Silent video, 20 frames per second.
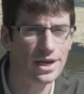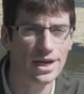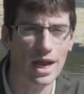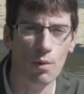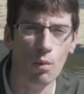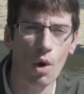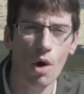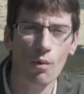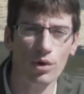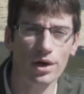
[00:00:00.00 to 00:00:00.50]

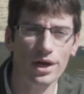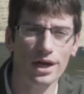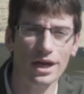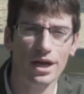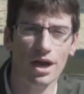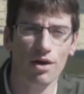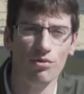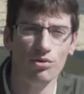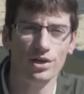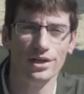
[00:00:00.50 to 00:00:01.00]
Now what we're going to
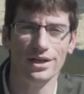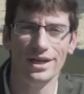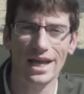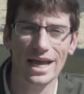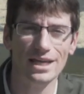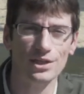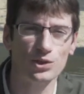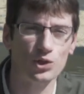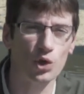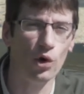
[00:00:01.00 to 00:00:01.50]
cover
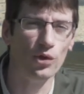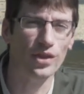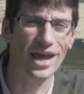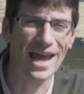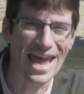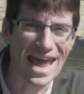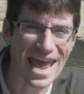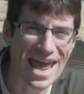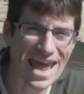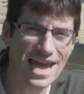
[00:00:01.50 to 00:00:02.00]
today is called a
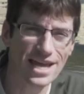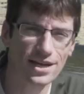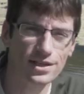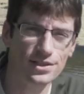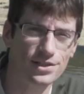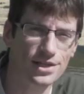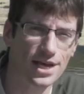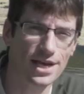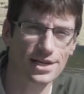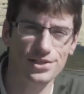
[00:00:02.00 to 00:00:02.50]
hand
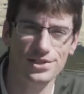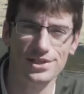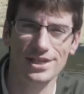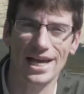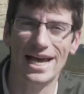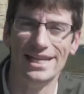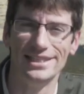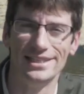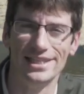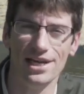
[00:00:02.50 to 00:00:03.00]
test
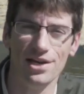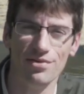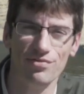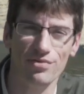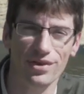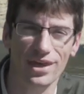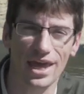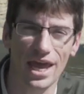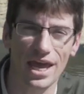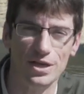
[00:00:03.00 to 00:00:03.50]

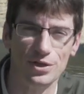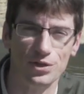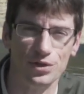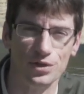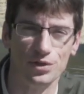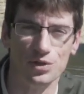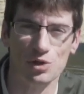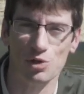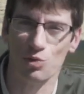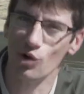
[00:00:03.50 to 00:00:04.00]

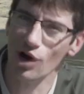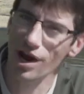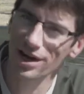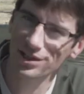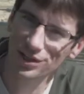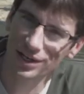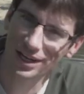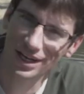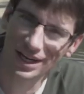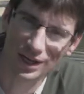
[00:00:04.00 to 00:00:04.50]
identification. So we're
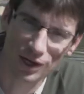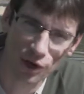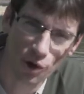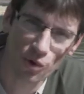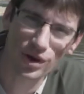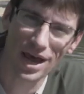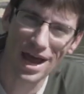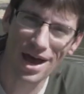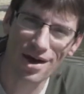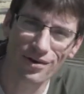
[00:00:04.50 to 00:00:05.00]
actually going to
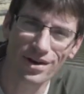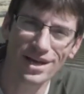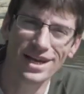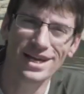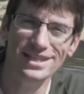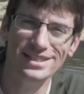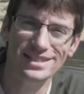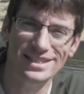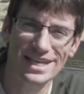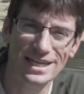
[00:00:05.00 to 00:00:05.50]
go down,
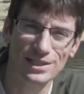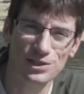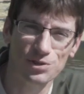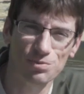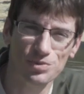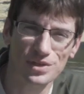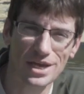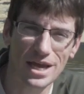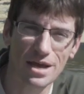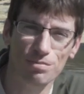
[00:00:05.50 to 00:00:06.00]
take
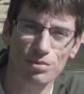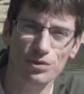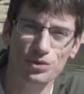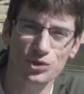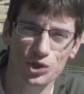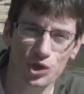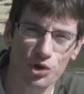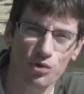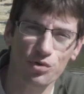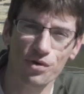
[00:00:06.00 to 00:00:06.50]
some
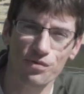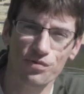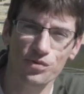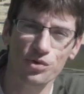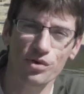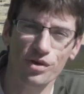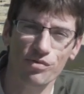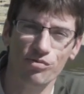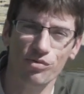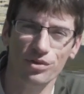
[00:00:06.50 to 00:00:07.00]
samples, show you a
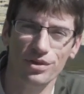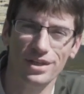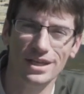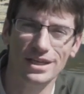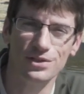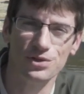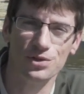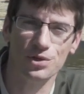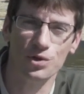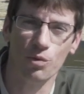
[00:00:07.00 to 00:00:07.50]
few different
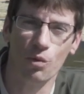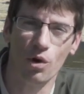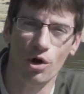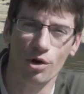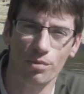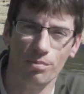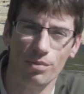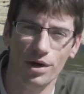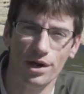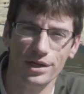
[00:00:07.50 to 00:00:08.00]
things in your
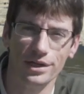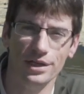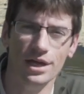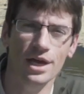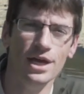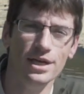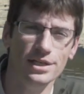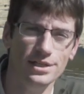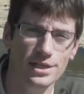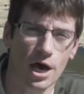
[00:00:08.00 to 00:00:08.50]
water body
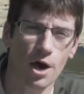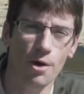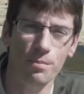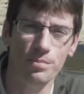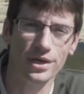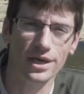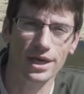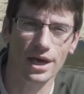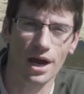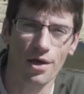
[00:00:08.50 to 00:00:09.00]
to
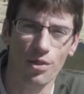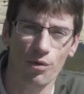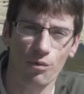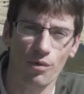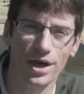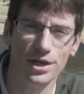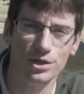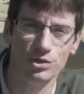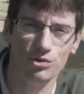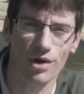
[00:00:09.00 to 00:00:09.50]
help you get on the
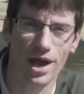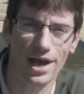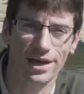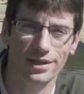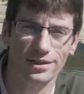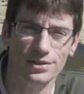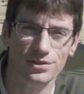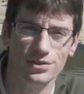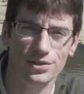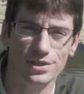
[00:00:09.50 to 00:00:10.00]
right track
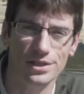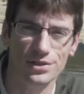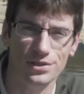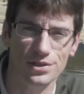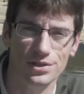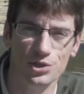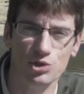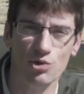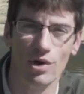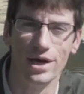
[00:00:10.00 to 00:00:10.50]
this
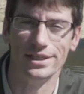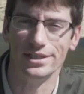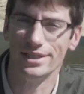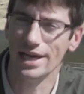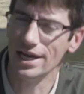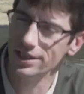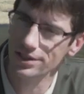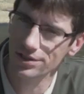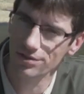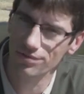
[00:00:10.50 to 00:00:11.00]
season. So
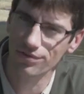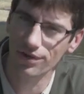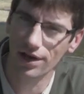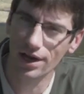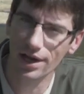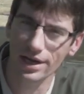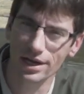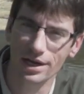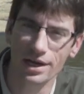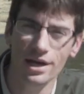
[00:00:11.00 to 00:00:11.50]

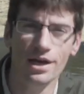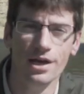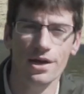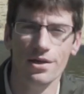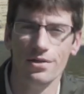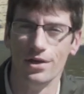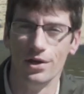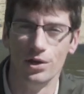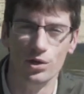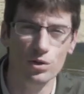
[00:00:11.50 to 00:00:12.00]
identifying
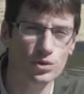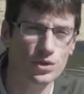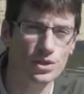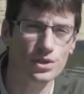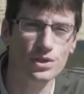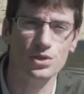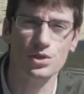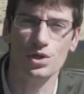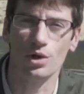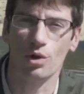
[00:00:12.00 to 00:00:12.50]
the
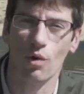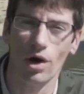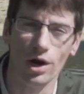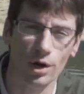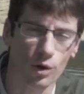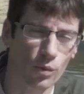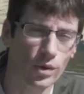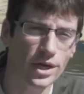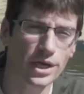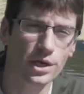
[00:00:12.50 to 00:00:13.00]
nuisance
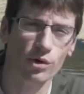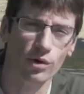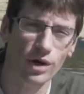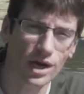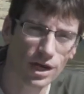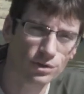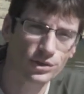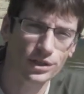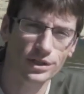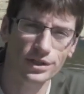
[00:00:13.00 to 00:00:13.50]
aquatic weed or
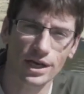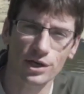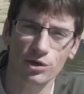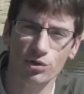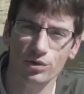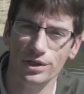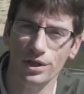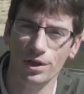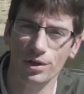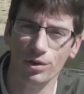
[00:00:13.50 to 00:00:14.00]
algae that
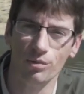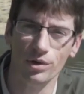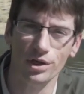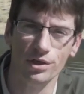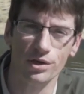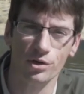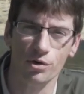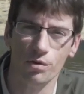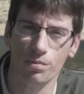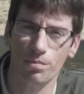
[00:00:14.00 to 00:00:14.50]
you're dealing
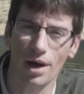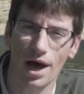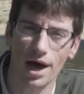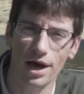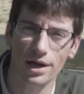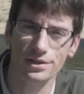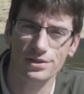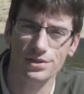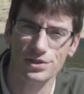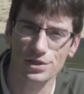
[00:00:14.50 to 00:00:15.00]
with in your
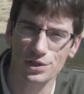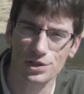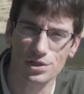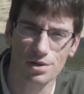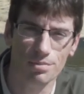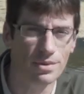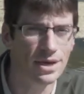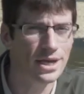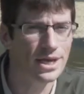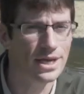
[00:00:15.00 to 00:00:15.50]
pond
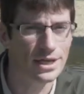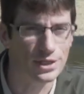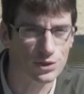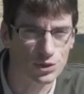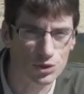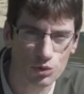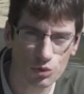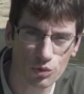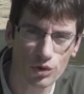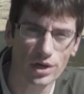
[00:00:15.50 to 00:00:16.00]
system
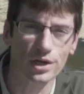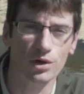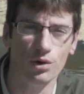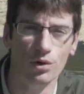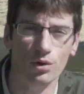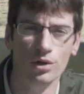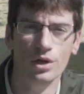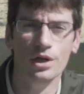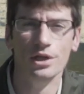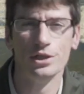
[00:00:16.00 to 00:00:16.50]
is
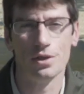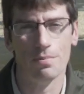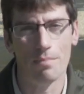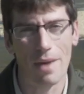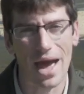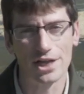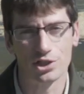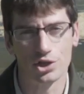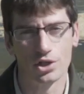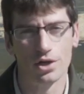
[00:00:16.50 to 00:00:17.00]
critical to
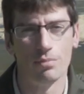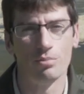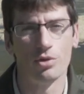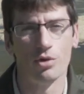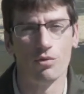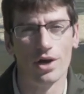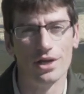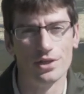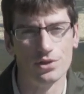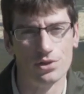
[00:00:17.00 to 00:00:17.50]
matching up
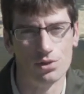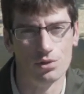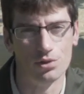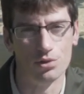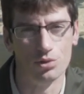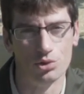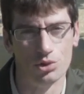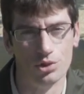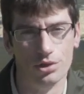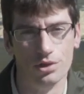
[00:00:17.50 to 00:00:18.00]
the right
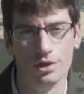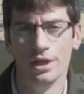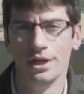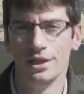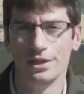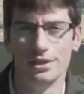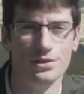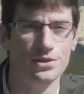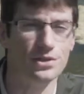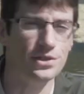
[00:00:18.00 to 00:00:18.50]
solution.
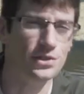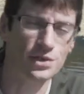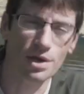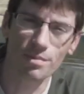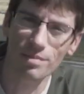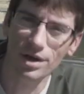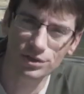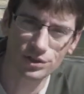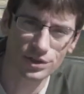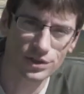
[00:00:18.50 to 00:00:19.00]
You see
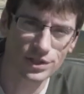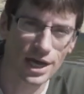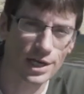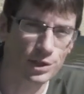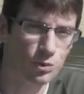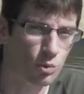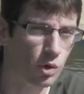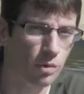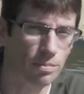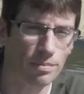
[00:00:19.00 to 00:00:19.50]
some
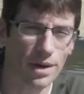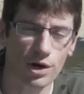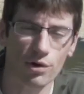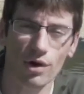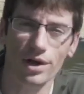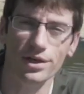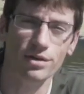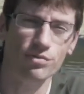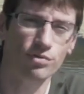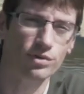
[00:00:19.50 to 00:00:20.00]
algicides work better
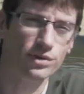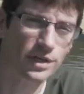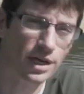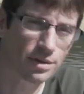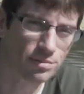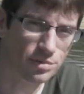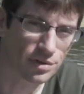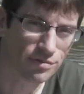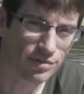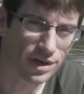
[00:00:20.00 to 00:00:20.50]
on different
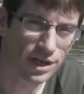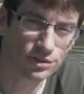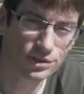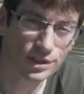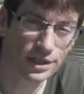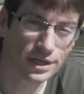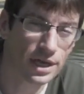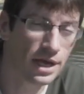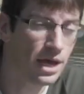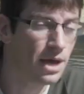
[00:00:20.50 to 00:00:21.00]
types of
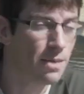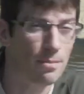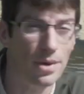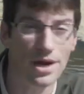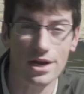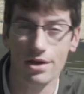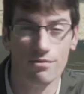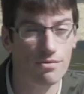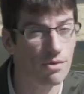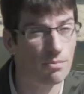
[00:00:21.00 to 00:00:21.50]
algae.
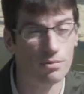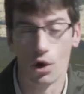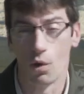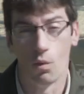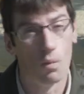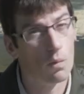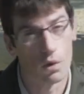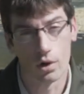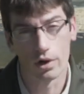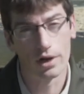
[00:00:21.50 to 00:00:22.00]
Many of them
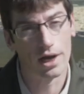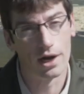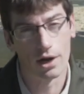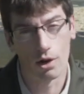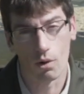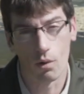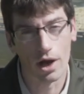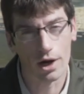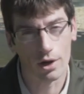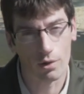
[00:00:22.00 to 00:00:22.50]
don't work on
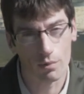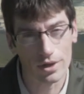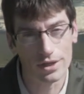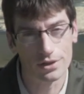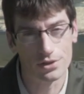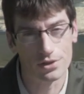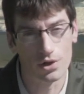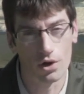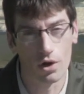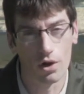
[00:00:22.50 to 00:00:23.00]
aquatic
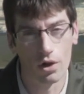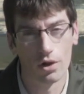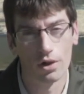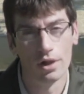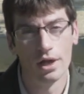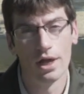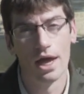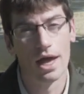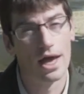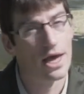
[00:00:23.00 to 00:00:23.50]
weeds at all
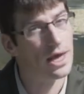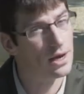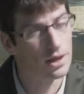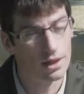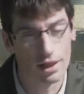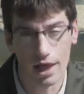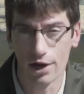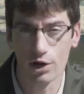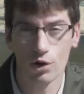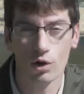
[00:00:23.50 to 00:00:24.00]
and a
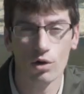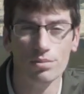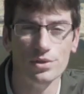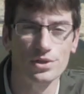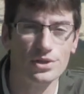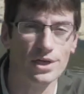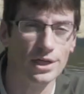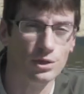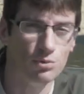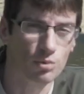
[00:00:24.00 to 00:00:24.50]
lot of
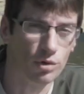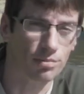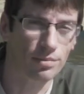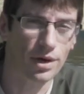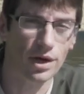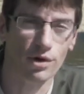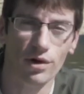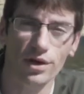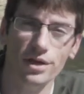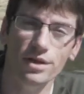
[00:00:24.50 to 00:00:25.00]
herbicides work
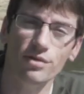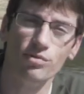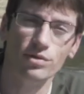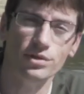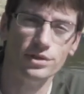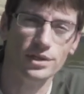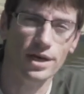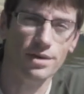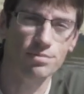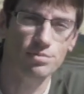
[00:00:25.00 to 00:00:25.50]
better on
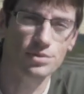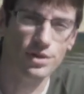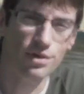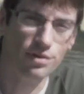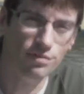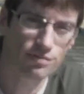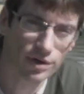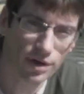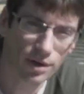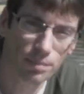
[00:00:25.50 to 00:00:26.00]
different types
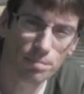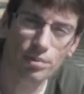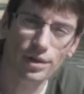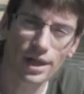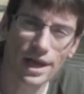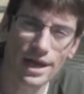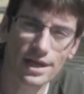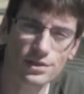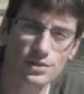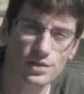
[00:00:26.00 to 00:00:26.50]
of uh,
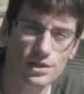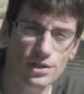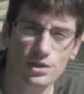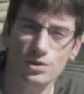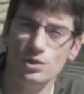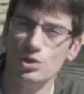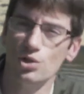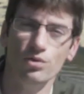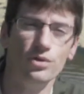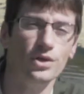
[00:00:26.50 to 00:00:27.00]
plants
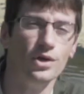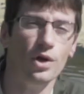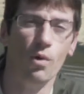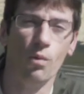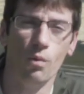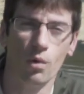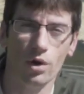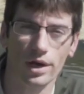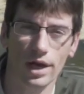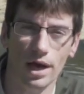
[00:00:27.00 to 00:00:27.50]
and certainly
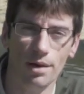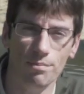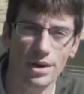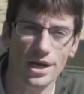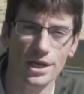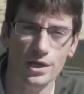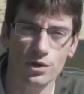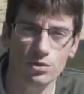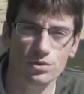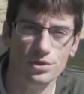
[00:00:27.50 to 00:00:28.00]
don't work on
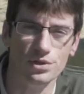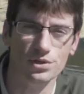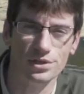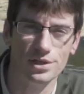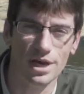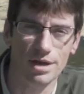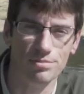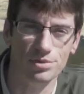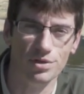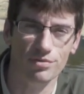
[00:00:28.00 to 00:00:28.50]
many nuisance
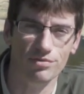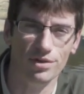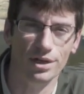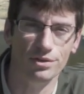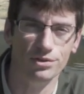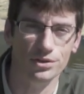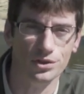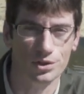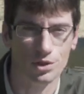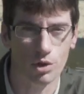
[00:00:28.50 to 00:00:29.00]
types of
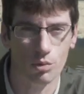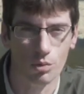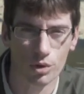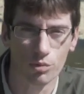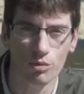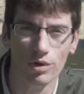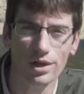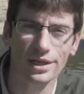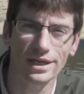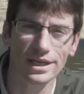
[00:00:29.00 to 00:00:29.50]
algae. So we
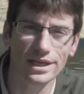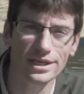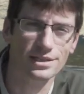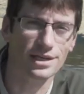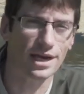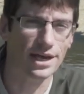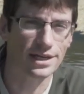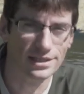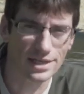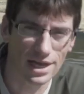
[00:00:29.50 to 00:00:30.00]
really really need
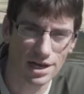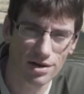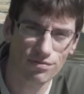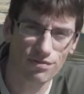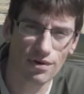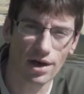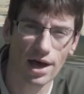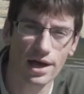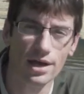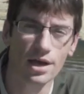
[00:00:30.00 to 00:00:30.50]
to
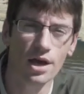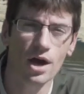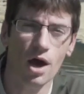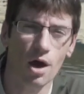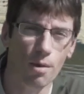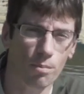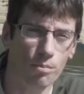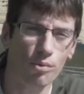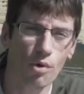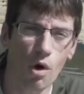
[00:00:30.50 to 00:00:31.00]
identify
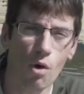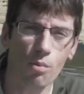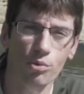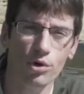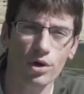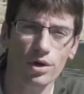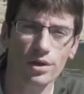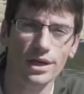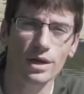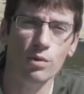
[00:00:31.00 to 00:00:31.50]

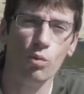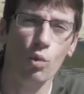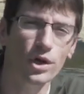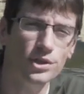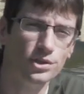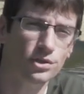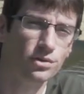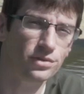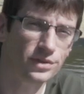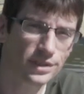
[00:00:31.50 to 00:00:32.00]
appropriately
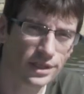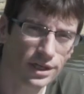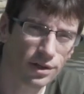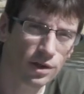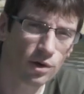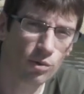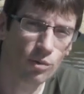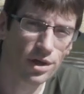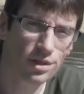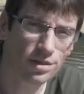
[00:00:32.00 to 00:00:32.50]
what you're
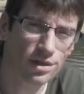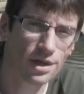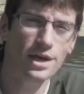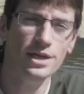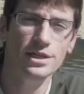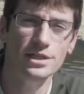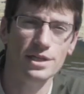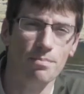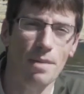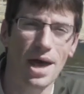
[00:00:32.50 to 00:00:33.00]
dealing with
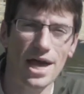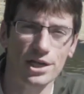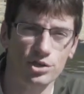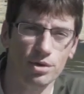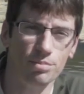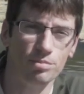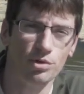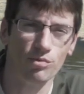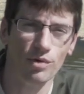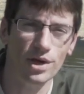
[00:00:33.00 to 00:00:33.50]
to match
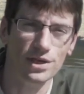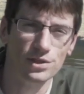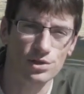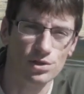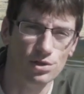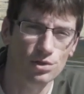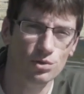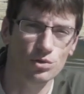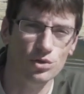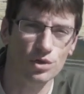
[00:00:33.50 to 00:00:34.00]
up the right
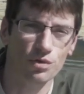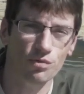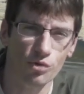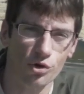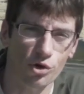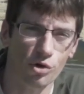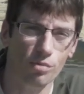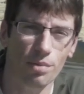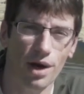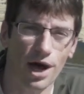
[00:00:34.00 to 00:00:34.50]
solution
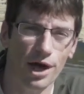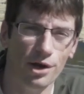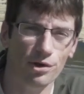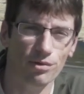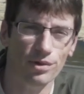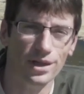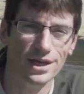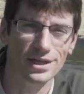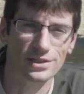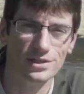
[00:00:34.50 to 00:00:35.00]
for your pond
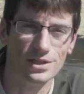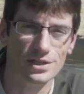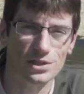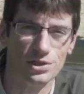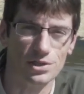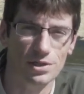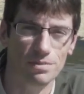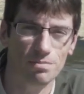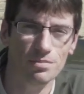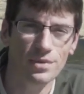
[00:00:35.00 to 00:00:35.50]
or Lake
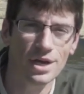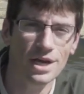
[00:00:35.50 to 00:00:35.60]
system.